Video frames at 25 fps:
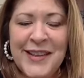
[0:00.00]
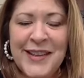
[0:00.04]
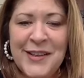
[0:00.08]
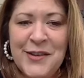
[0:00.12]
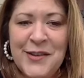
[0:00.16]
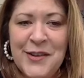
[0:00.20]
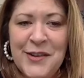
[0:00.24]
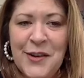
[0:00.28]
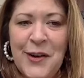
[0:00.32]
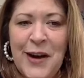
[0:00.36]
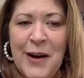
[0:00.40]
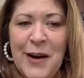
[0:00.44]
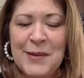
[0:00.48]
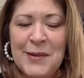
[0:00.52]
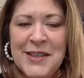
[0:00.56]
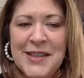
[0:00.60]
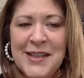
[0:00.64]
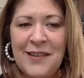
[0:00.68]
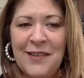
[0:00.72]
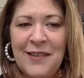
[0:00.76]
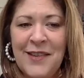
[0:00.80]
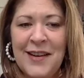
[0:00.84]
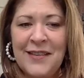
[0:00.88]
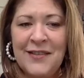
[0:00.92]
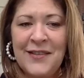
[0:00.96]
You know how much
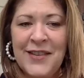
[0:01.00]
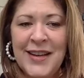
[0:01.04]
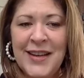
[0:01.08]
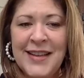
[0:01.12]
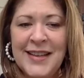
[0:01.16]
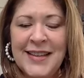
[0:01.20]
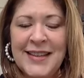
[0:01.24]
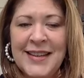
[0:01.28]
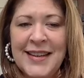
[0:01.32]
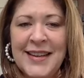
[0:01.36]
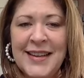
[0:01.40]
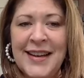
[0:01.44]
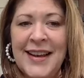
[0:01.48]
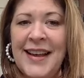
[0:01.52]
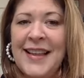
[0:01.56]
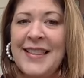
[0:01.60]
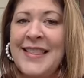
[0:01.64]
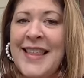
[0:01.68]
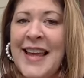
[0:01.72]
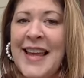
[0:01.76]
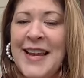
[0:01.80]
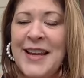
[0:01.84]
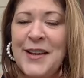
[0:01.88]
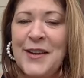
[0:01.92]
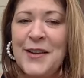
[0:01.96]
I love
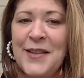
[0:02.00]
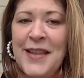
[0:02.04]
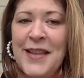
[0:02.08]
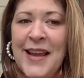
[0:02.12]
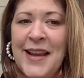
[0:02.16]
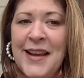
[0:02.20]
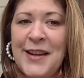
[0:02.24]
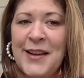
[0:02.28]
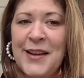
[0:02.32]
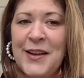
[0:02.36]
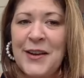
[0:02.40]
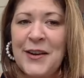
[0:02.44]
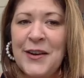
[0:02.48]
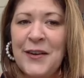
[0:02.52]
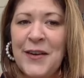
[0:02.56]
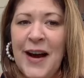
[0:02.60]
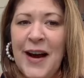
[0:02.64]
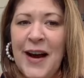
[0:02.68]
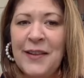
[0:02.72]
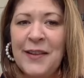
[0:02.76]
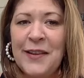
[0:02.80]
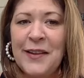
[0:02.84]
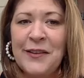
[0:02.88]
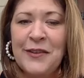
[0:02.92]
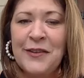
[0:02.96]
it. Thank you. Thank you.
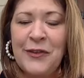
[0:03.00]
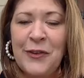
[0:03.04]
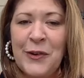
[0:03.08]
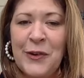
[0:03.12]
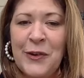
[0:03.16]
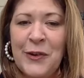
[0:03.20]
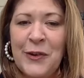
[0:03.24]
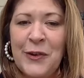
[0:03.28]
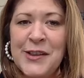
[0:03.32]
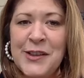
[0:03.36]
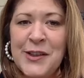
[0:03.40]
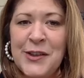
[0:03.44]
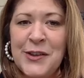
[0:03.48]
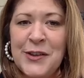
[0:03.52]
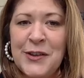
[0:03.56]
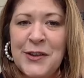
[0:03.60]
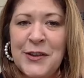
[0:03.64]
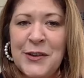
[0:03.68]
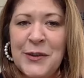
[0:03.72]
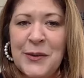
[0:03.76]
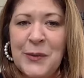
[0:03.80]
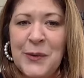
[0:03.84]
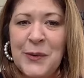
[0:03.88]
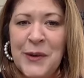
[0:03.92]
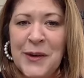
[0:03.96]
I look forward
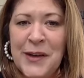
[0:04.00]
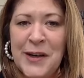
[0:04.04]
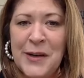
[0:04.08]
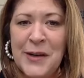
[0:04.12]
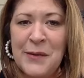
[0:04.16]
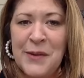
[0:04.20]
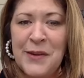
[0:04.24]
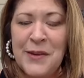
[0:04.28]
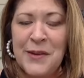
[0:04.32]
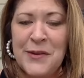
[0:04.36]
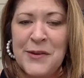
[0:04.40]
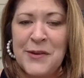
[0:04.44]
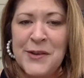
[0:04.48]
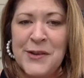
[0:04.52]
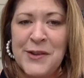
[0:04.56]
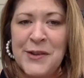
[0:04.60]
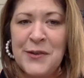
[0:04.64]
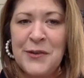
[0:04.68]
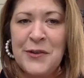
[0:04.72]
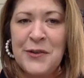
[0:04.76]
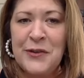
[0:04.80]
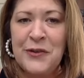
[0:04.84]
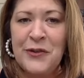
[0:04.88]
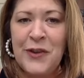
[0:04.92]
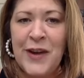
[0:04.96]
to working with you
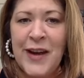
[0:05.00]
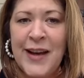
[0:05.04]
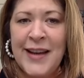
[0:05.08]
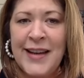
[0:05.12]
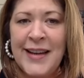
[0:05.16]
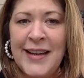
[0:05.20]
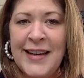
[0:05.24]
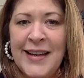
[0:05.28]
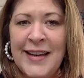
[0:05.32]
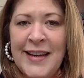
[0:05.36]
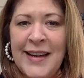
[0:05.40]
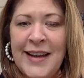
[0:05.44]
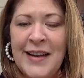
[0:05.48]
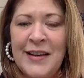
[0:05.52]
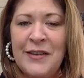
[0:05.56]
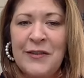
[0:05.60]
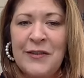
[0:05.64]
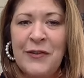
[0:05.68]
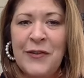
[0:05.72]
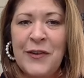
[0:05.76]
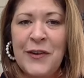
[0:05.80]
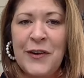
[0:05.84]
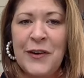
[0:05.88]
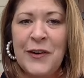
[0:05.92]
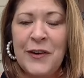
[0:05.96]
soon, Freddie. And
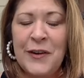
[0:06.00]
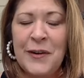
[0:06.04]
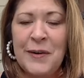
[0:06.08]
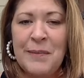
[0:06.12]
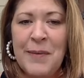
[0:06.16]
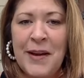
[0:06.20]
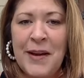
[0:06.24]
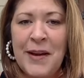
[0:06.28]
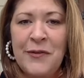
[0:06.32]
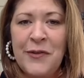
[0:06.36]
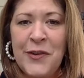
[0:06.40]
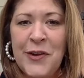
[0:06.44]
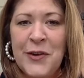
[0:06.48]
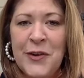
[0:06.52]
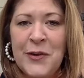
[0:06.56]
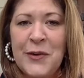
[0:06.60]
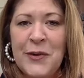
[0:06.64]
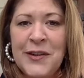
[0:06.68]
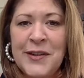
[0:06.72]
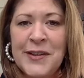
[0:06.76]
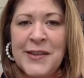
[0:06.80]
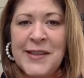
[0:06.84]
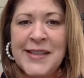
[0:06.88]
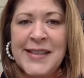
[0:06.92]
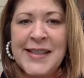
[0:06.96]
for my
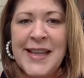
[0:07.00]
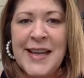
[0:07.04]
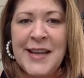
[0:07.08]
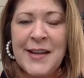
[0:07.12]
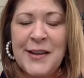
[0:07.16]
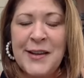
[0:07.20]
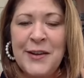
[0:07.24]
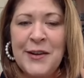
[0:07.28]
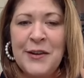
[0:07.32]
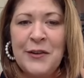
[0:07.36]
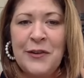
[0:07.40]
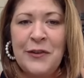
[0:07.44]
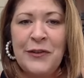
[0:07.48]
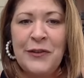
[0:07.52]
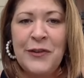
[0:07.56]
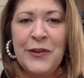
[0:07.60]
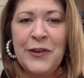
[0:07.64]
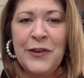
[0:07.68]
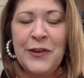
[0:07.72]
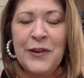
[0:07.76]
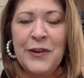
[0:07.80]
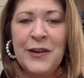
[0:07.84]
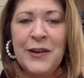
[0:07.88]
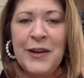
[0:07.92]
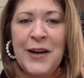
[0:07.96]
viewers, thank you
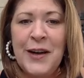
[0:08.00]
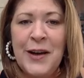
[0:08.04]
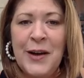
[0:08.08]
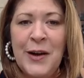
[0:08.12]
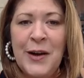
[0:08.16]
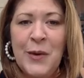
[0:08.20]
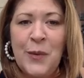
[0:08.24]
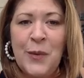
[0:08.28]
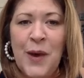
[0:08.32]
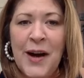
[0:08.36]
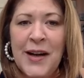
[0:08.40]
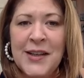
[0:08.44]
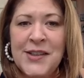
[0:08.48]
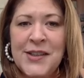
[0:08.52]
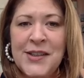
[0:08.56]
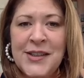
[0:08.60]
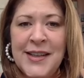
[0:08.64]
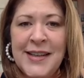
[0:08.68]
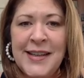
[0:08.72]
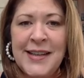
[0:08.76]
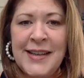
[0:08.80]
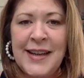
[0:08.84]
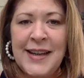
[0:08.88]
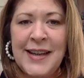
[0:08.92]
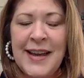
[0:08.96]
for
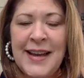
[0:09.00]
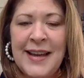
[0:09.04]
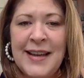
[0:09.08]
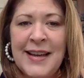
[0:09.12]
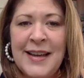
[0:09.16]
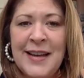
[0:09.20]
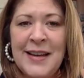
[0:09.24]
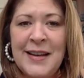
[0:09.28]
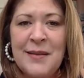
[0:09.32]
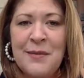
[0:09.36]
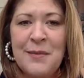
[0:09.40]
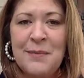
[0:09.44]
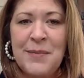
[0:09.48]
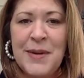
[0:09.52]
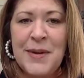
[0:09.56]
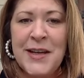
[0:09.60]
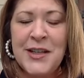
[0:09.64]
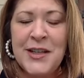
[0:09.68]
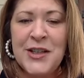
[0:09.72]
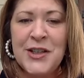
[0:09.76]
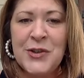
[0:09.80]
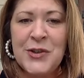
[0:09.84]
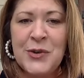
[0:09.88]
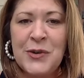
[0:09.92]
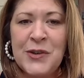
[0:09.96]
watching, and be
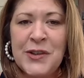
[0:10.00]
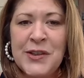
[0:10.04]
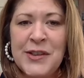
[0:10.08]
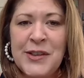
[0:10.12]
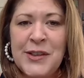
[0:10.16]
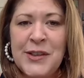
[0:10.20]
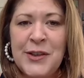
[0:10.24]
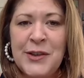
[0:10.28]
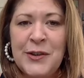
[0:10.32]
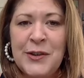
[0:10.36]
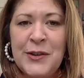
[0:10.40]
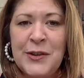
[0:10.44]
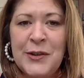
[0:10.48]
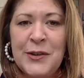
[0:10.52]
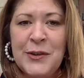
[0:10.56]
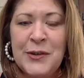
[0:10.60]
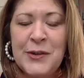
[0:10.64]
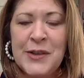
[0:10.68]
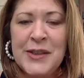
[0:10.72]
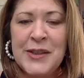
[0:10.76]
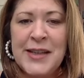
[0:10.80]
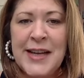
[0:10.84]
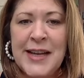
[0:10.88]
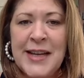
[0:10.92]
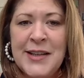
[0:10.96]
sure to
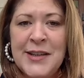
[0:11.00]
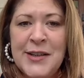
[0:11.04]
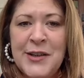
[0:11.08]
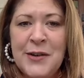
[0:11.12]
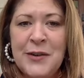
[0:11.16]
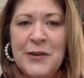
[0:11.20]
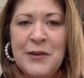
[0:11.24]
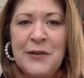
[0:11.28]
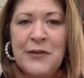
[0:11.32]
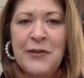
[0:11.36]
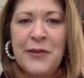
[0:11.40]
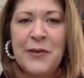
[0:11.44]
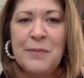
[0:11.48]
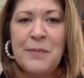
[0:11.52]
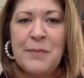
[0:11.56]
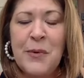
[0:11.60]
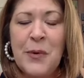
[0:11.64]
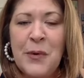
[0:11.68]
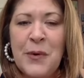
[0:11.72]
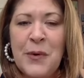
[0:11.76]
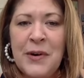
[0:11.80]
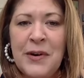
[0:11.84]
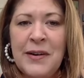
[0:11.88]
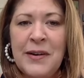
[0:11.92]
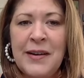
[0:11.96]
stay tuned for
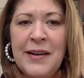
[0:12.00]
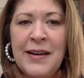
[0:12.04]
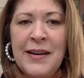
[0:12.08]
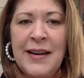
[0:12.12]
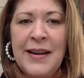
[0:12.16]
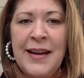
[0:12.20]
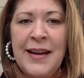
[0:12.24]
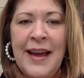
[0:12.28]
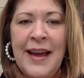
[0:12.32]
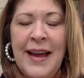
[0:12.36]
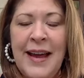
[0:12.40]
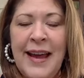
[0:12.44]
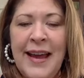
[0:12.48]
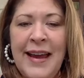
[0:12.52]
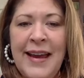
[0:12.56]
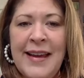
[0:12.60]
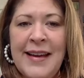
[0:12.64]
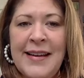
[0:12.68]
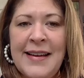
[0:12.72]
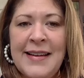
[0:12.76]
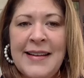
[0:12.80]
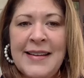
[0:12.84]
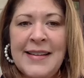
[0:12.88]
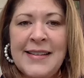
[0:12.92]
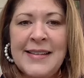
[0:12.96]
more
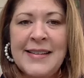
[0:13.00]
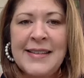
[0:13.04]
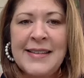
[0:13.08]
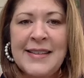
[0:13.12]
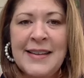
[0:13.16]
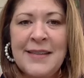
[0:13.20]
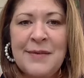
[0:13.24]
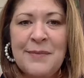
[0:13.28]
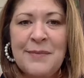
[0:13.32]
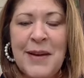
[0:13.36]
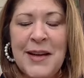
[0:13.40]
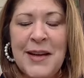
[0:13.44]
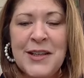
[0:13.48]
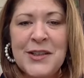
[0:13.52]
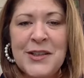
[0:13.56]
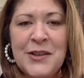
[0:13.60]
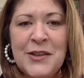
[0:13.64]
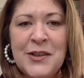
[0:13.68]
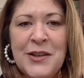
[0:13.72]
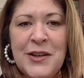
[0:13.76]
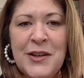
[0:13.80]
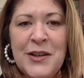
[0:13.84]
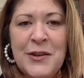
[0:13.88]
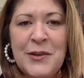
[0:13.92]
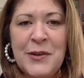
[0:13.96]
and make sure
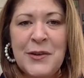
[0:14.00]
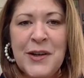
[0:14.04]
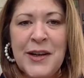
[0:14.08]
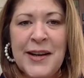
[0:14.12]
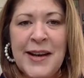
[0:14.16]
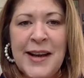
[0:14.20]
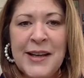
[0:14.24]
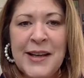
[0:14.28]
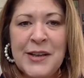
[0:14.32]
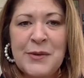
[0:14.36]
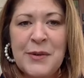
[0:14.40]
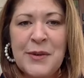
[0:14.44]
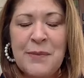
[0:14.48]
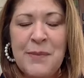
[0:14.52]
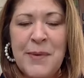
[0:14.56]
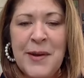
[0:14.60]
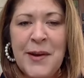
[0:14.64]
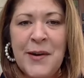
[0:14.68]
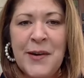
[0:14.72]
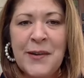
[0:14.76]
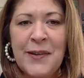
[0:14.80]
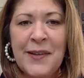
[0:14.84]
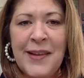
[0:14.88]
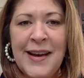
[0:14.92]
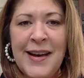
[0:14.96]
you connect with me
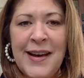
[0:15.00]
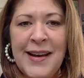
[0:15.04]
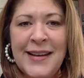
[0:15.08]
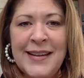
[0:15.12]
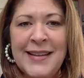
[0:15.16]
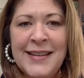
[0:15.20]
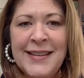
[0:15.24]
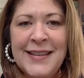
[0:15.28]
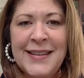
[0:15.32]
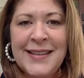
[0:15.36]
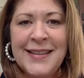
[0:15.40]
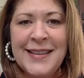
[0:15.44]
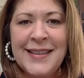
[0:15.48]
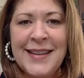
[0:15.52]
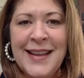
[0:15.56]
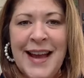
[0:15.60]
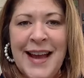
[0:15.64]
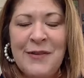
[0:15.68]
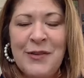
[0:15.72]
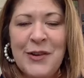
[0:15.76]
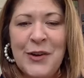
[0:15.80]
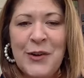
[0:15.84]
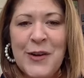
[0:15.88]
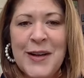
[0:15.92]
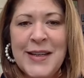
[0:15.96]
online.
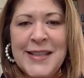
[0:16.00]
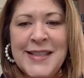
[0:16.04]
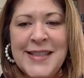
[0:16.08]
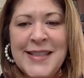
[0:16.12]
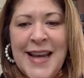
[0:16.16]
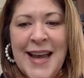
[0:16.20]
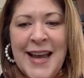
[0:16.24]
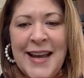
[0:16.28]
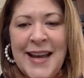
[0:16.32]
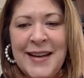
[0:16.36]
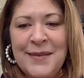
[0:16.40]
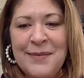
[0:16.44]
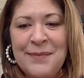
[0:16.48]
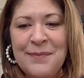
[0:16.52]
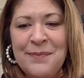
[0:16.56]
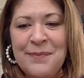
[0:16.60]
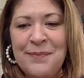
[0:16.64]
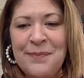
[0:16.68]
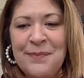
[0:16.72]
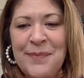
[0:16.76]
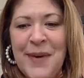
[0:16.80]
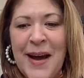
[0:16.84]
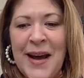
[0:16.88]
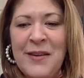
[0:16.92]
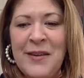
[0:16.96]
Have a great day. Bye,